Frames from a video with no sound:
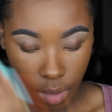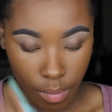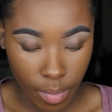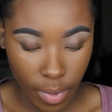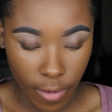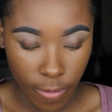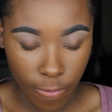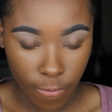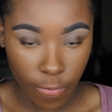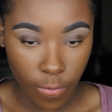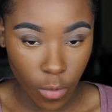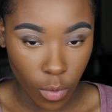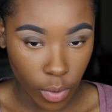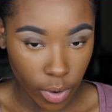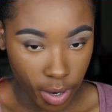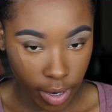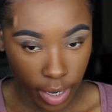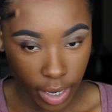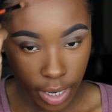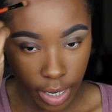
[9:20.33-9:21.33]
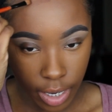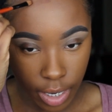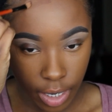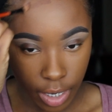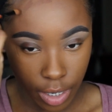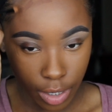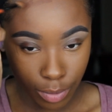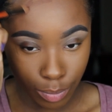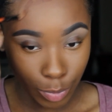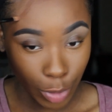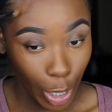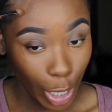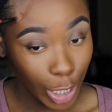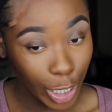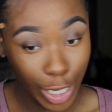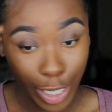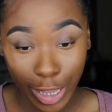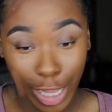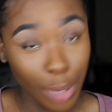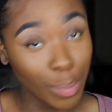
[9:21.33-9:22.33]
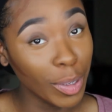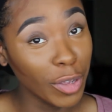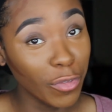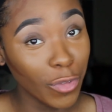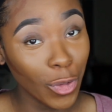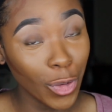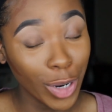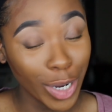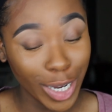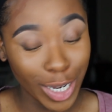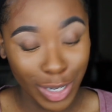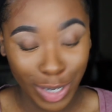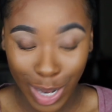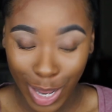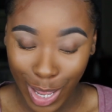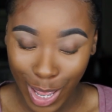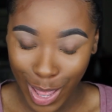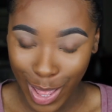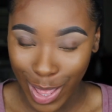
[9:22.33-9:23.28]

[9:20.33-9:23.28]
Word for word: My forehead, gotta get that big forehead.